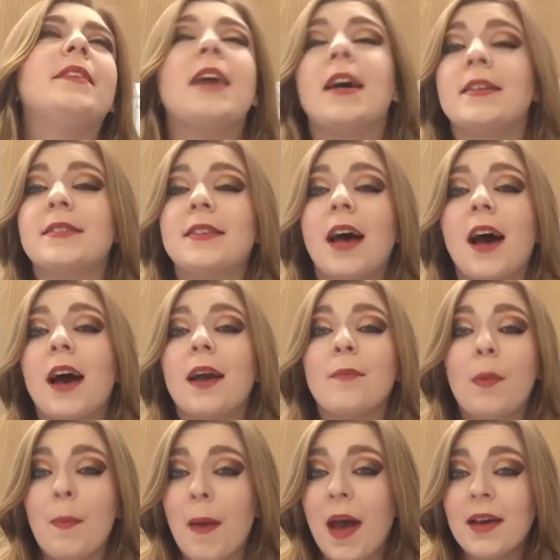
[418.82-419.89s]
Yes, I'm
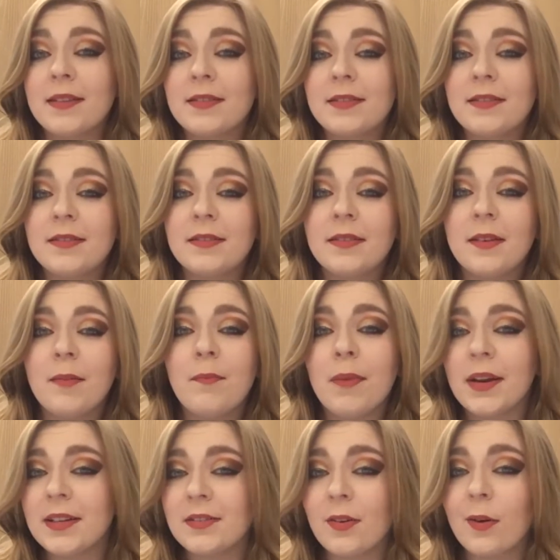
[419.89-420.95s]
a mess,
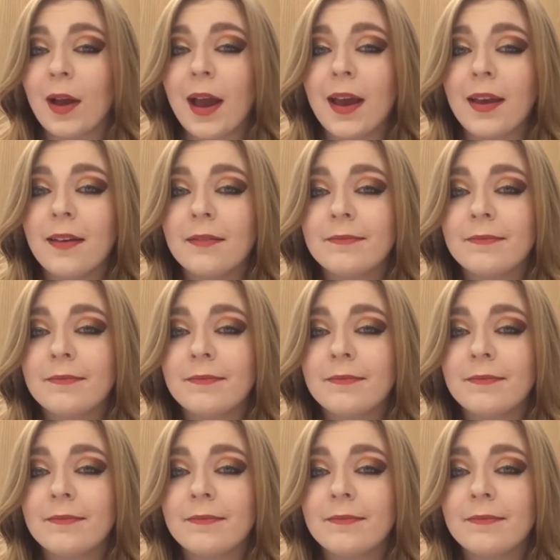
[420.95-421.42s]
but it's okay.